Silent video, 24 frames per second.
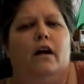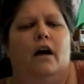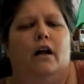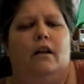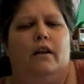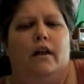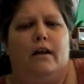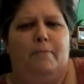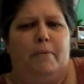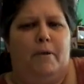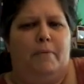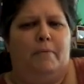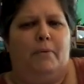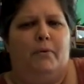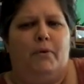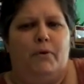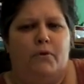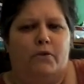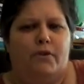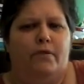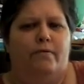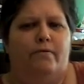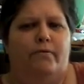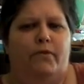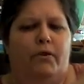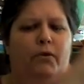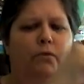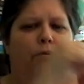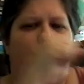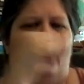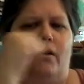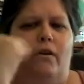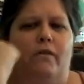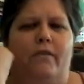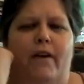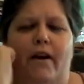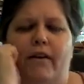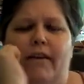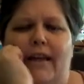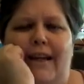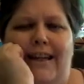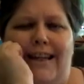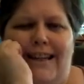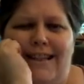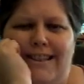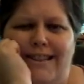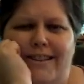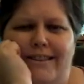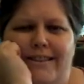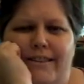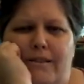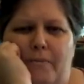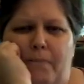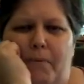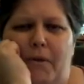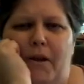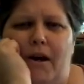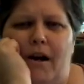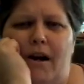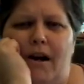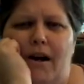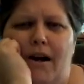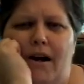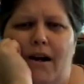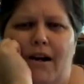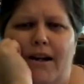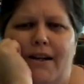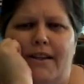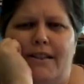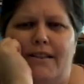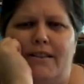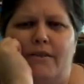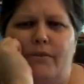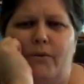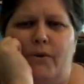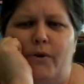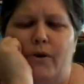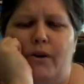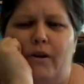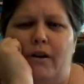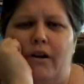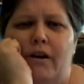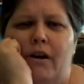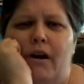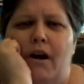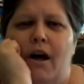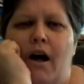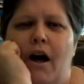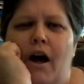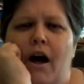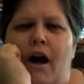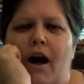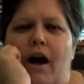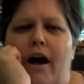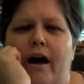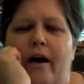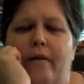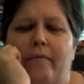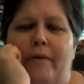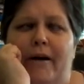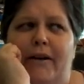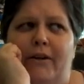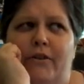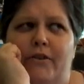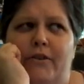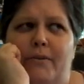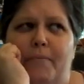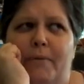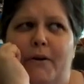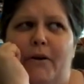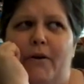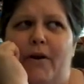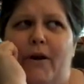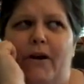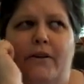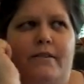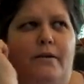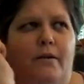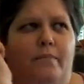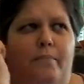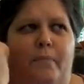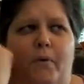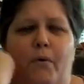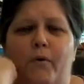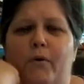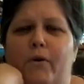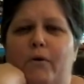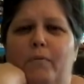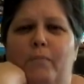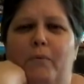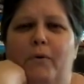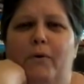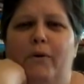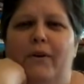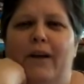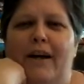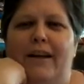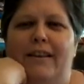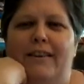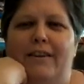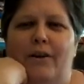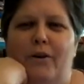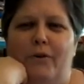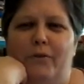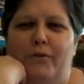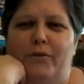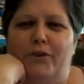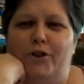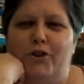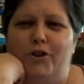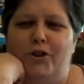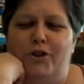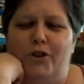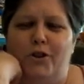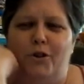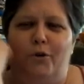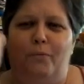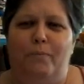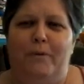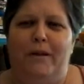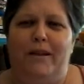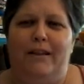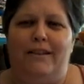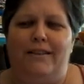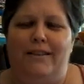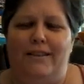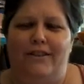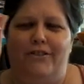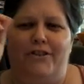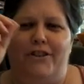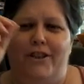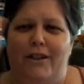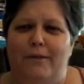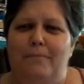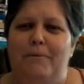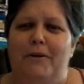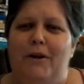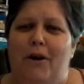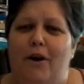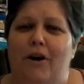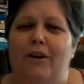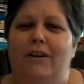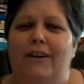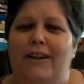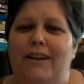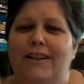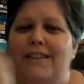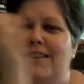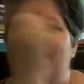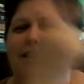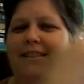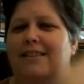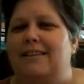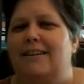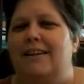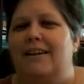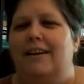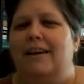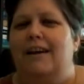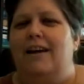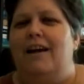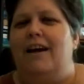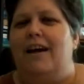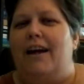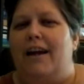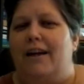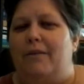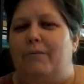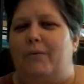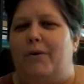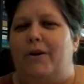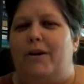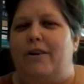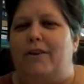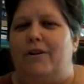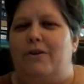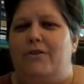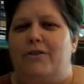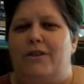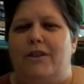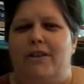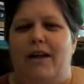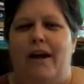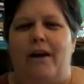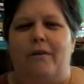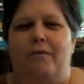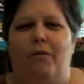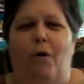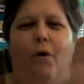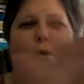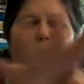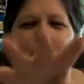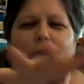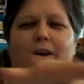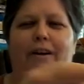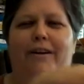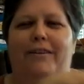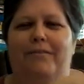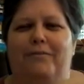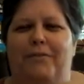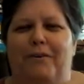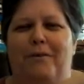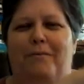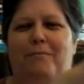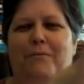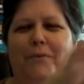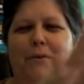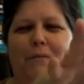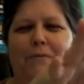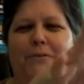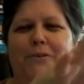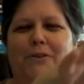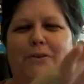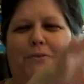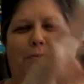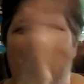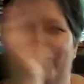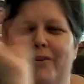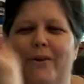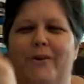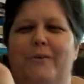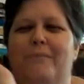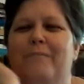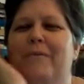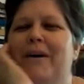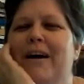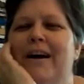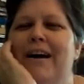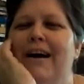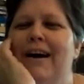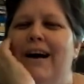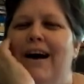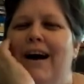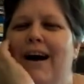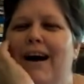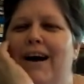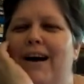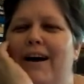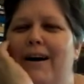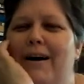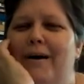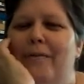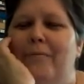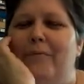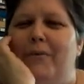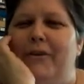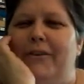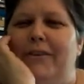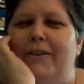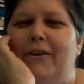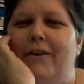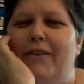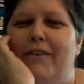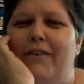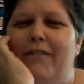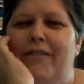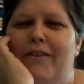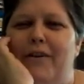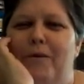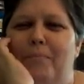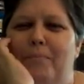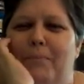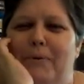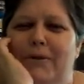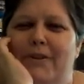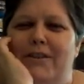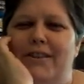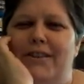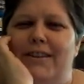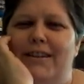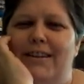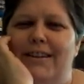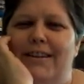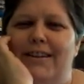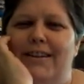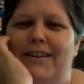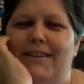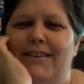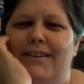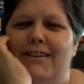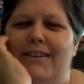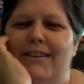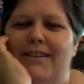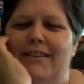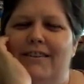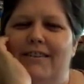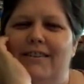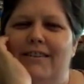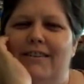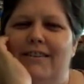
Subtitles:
lot of people use them to roll around like kitchen supplies, or I know somebody who has a portable, like their TBR list in one of those, and they roll it from room to room with all of their books in it.